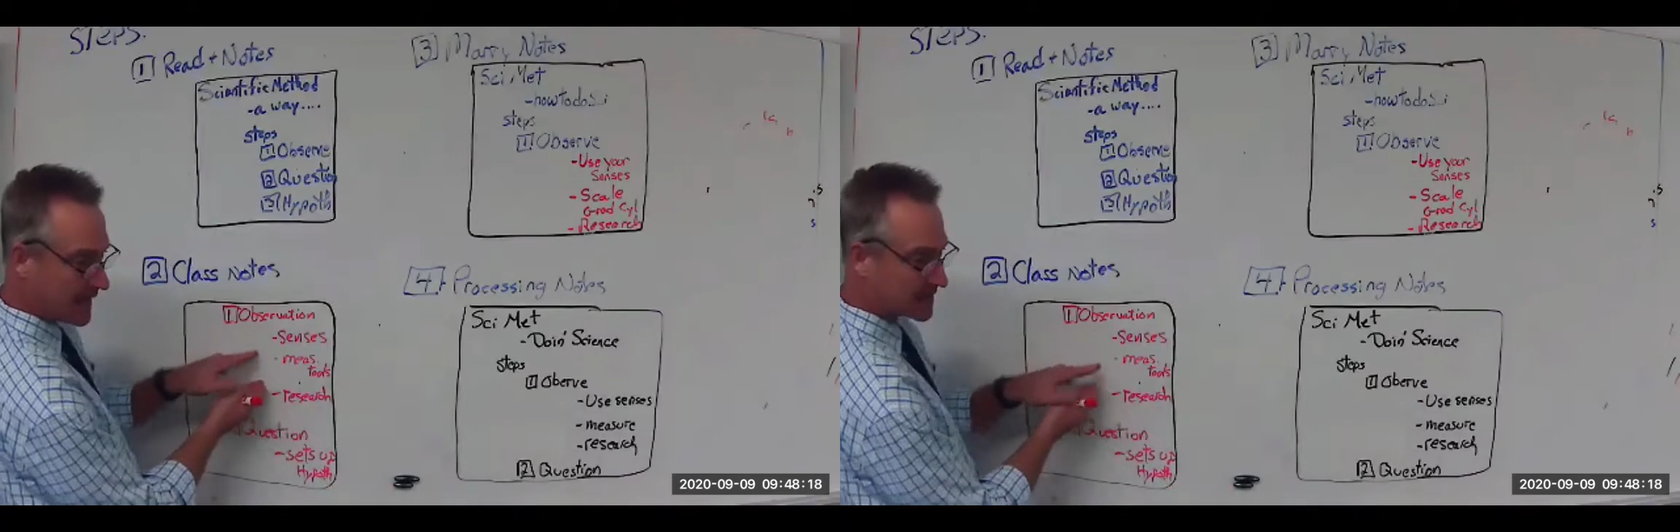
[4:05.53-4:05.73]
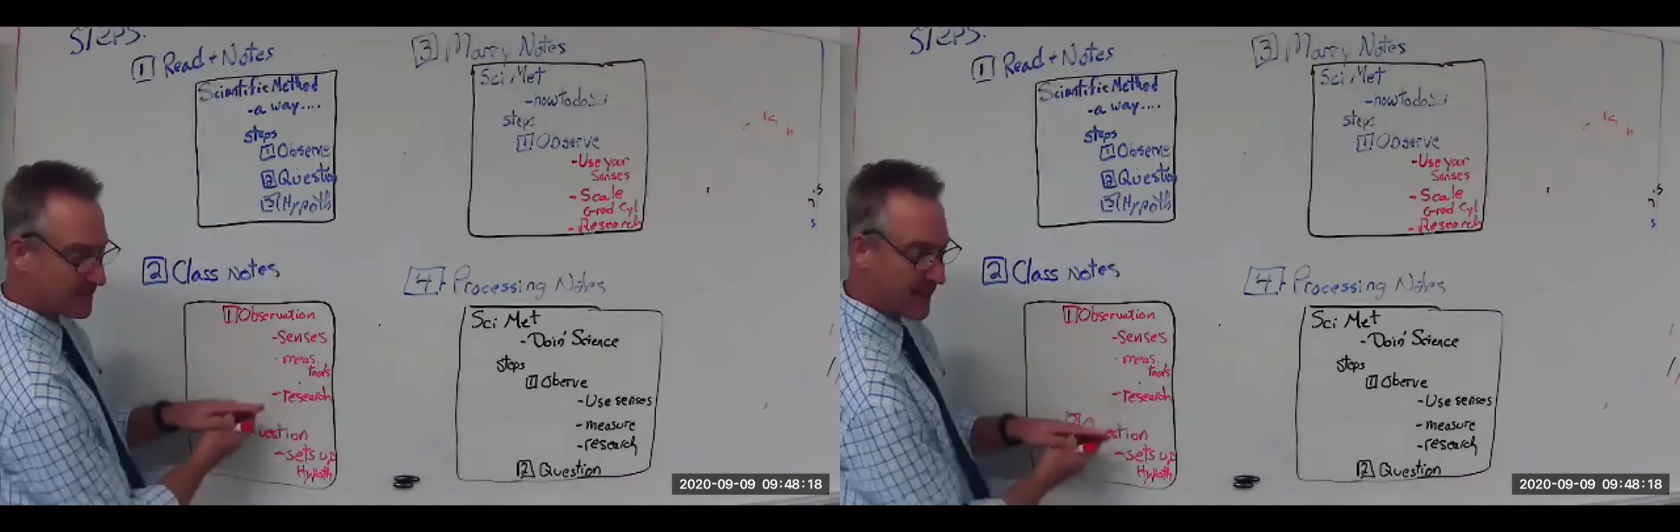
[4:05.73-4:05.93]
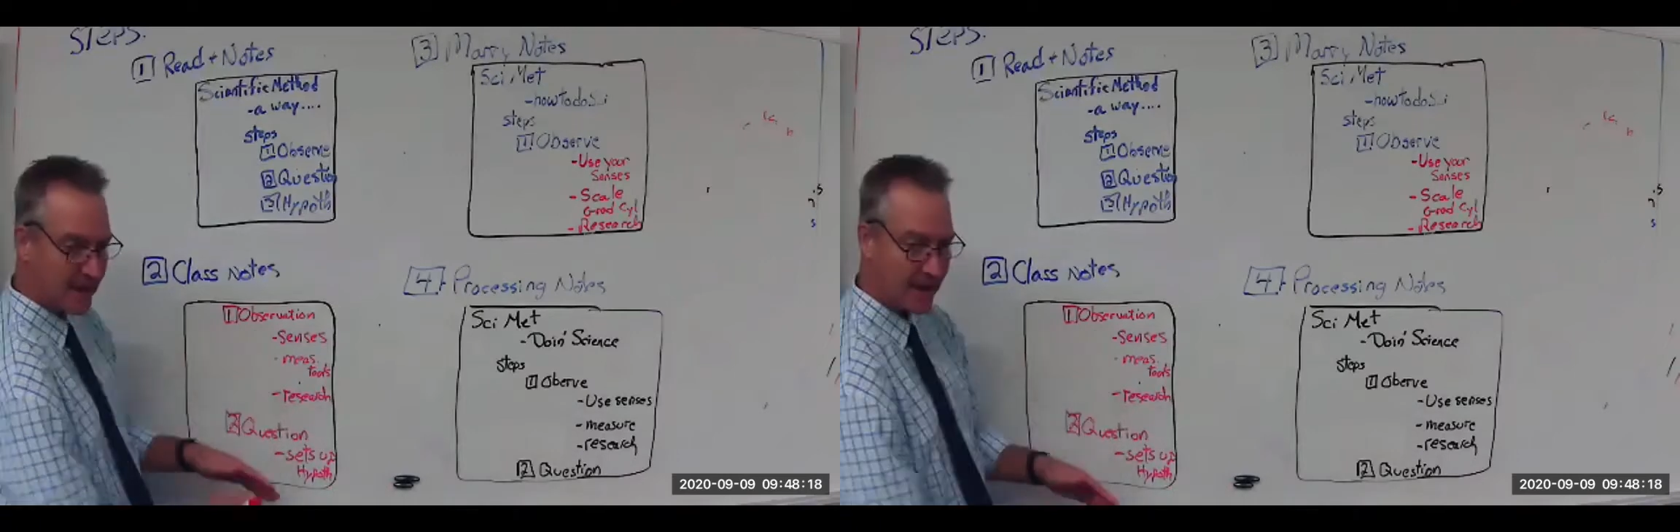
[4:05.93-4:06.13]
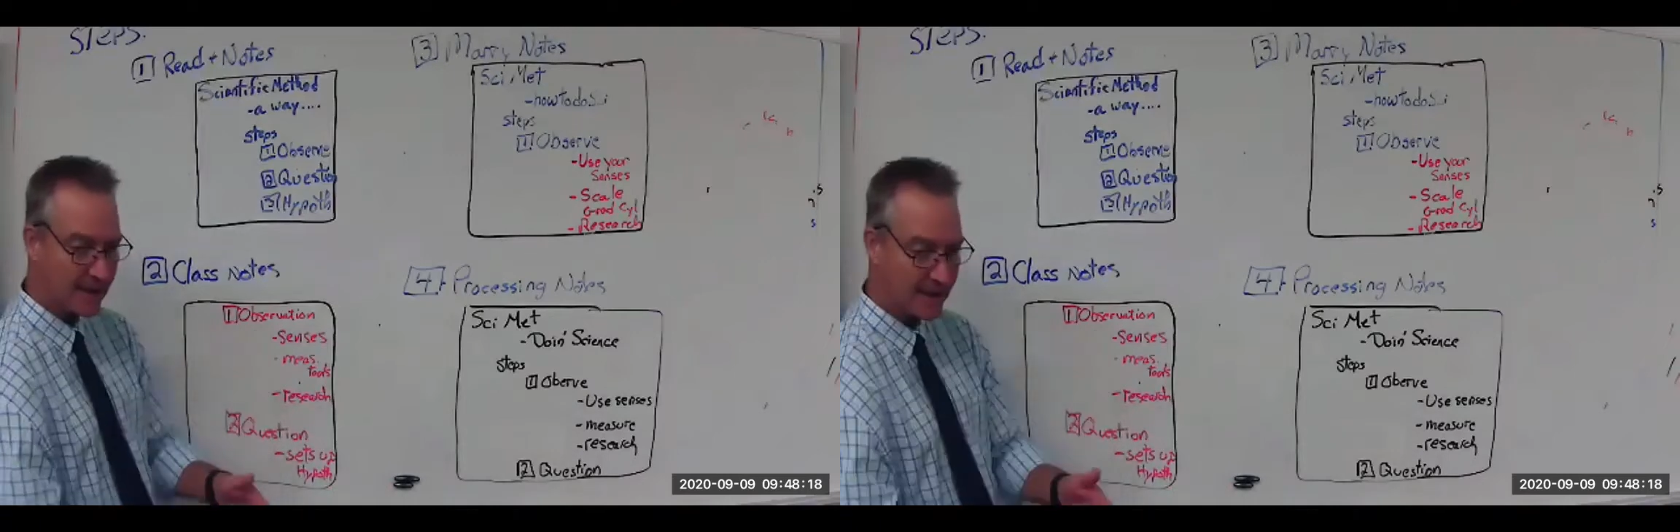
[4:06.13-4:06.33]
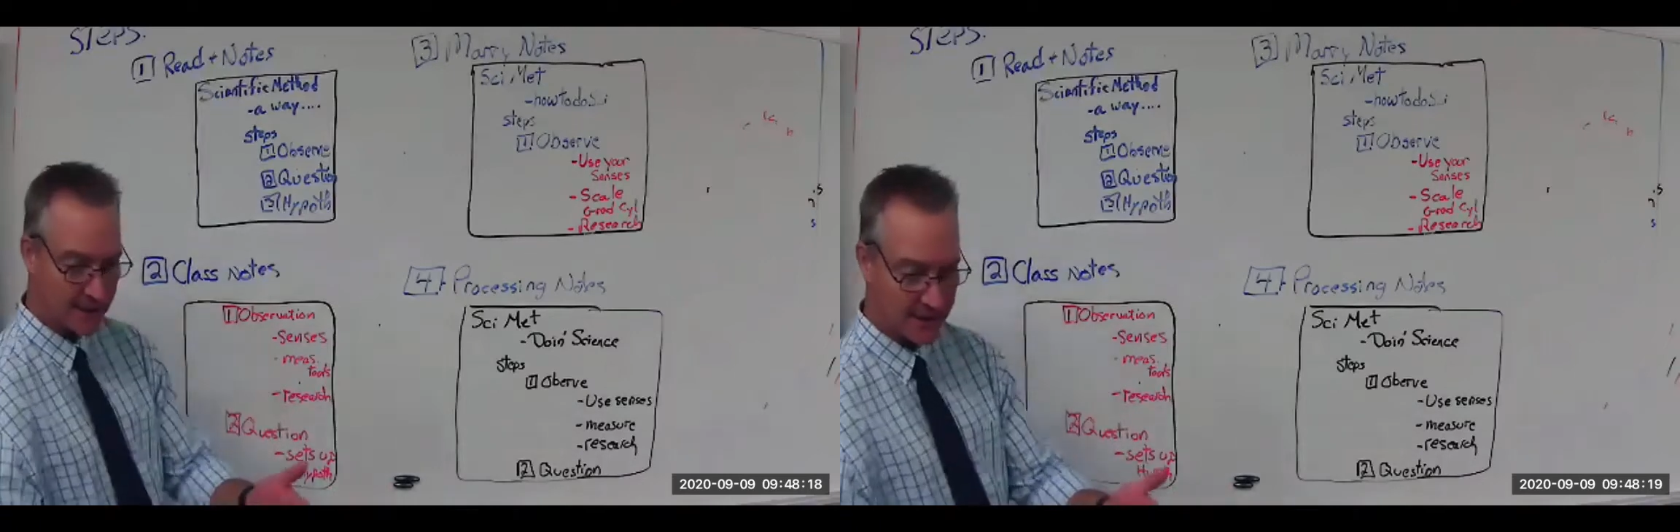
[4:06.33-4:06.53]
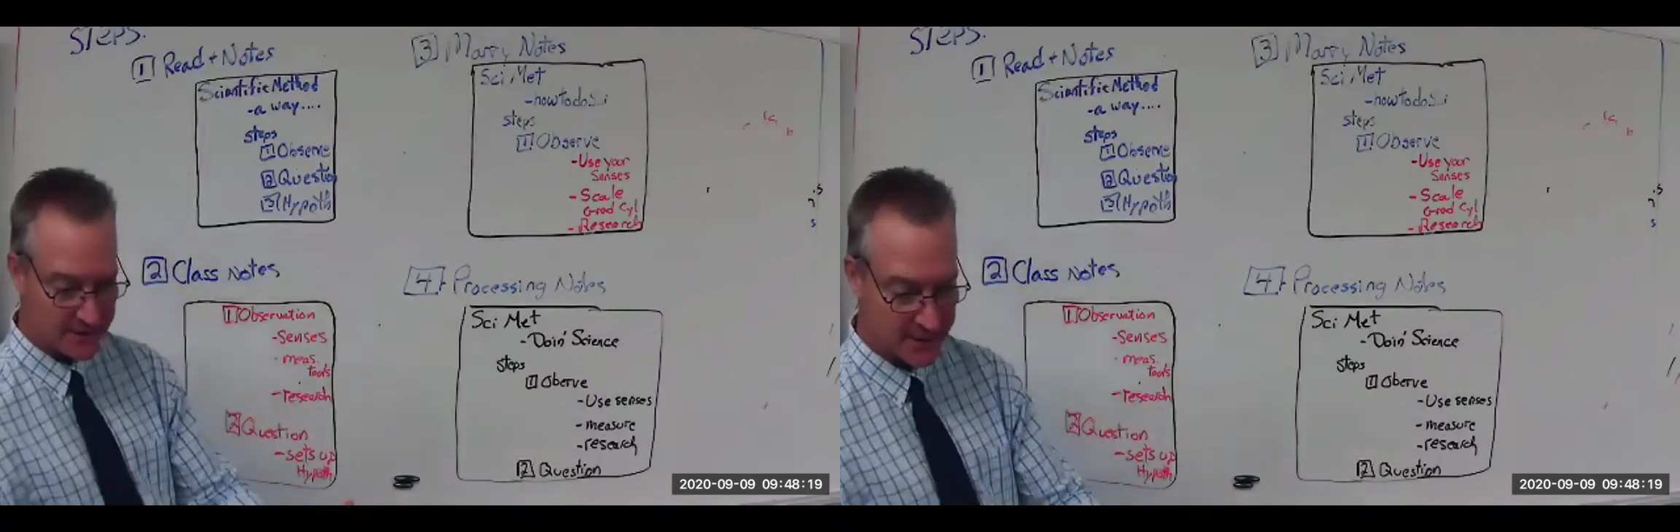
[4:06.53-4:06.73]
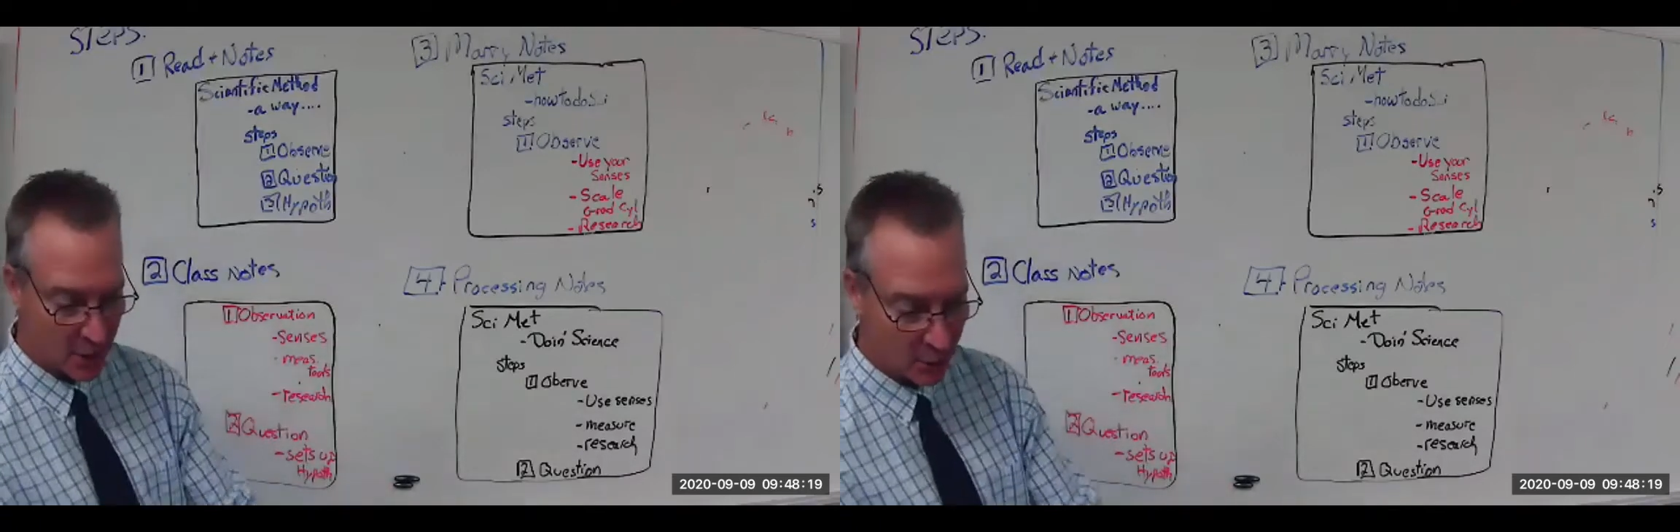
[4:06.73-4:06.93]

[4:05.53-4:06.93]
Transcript: expand on, like you guys